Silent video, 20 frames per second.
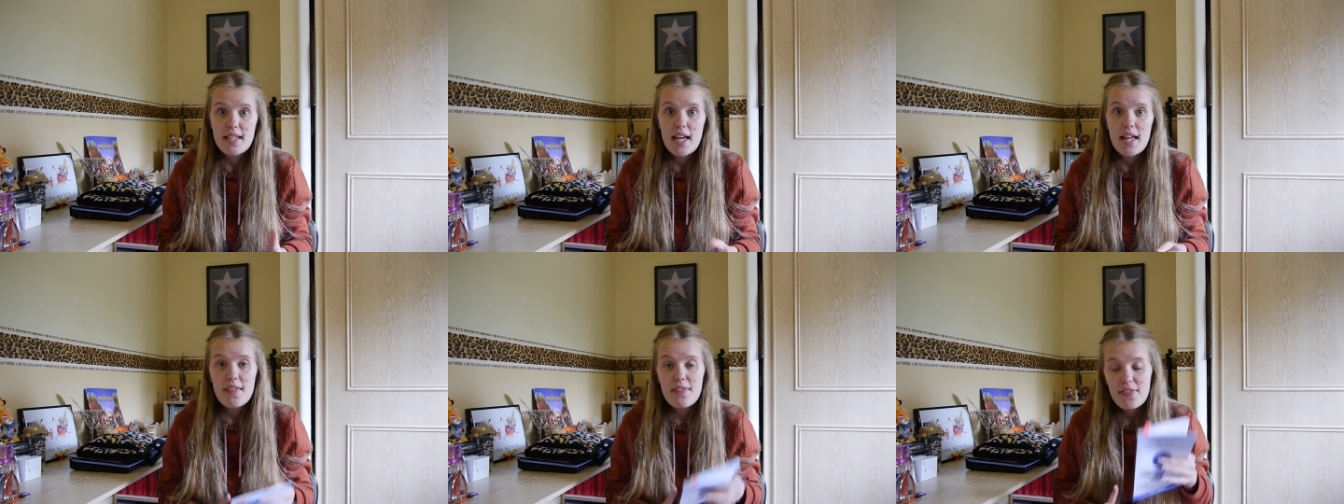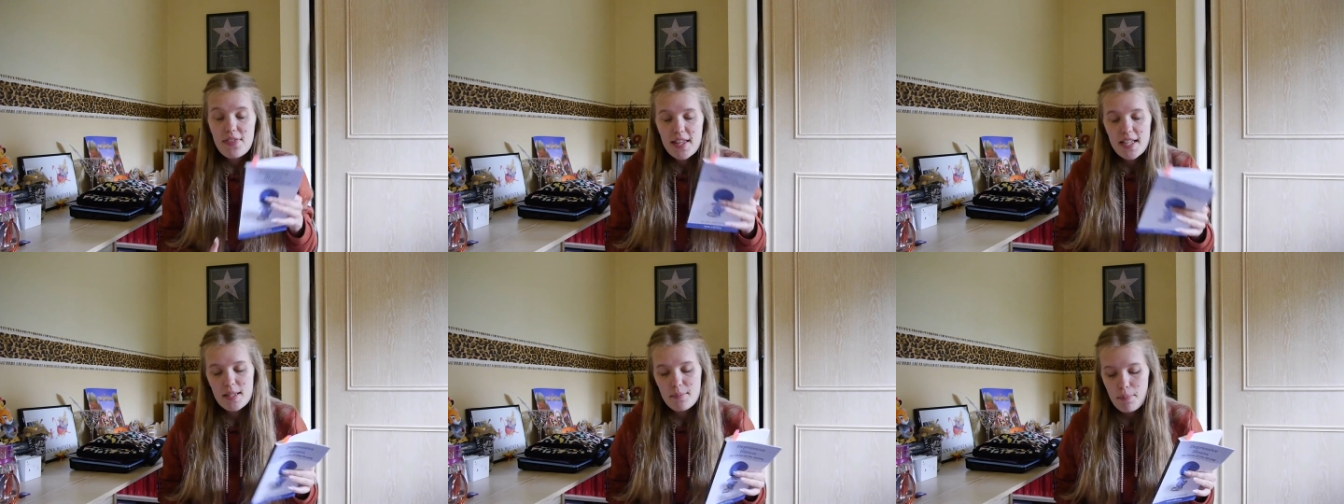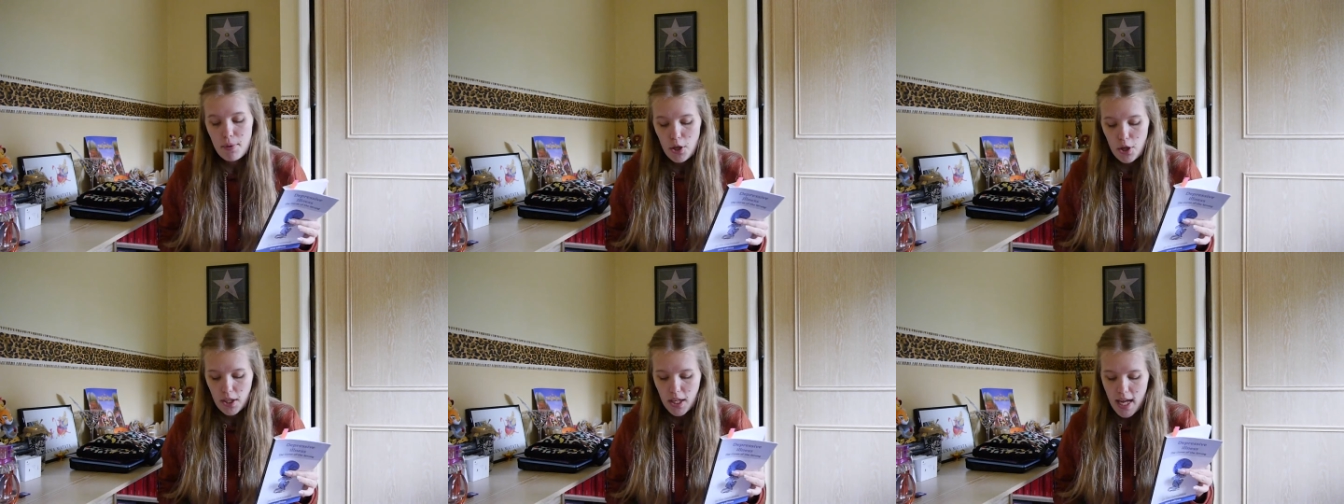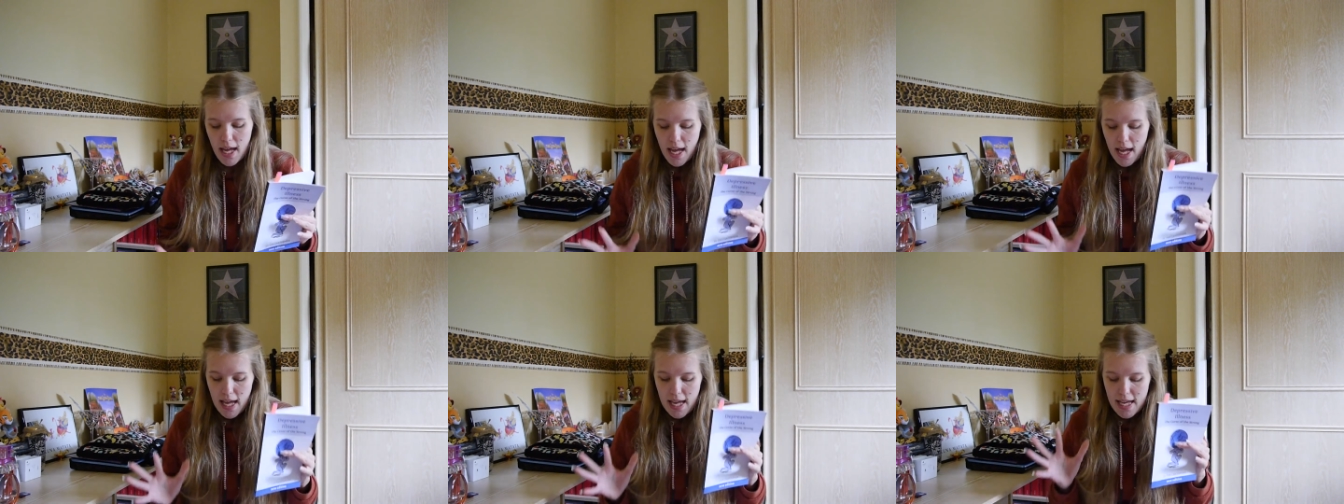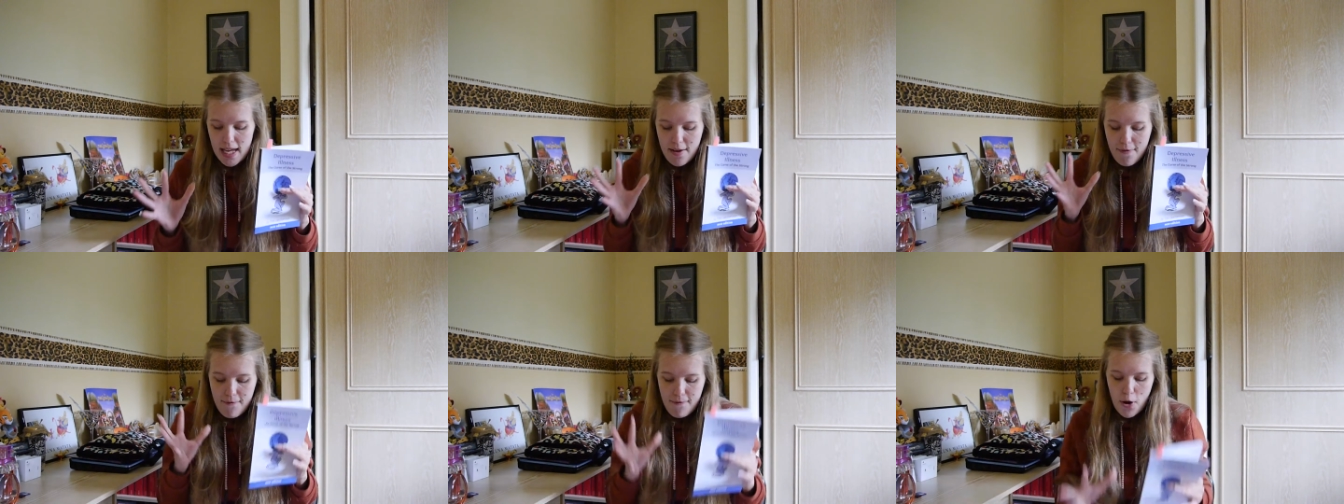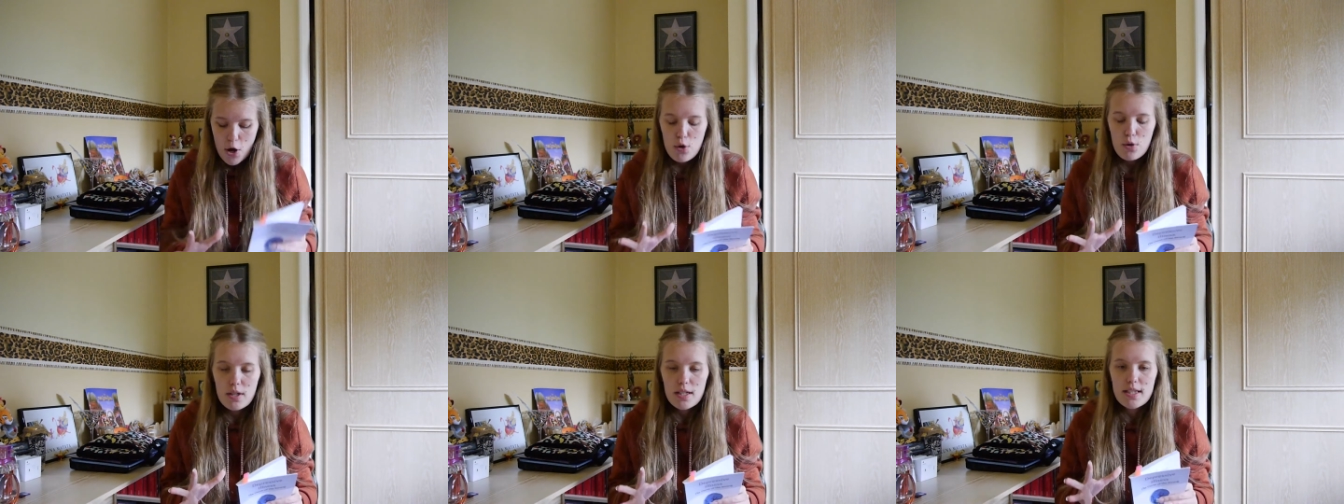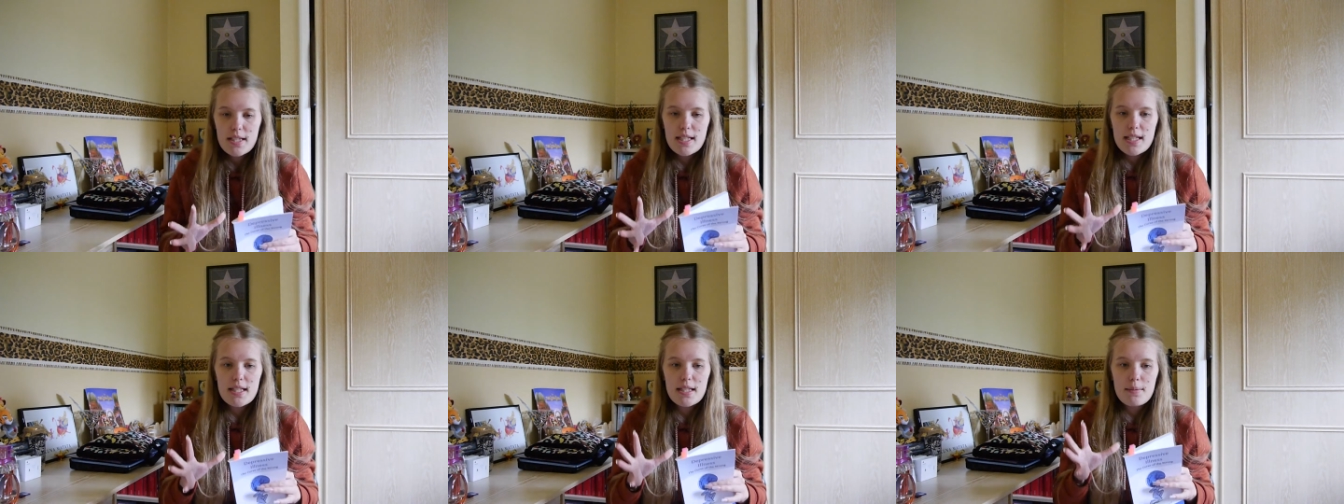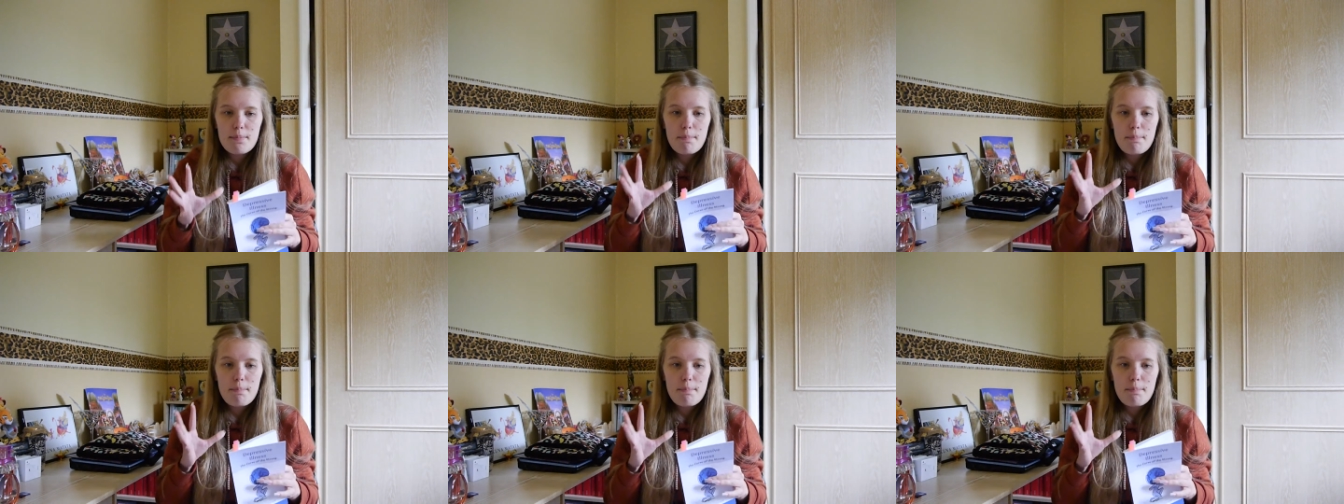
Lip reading: that this book, he focuses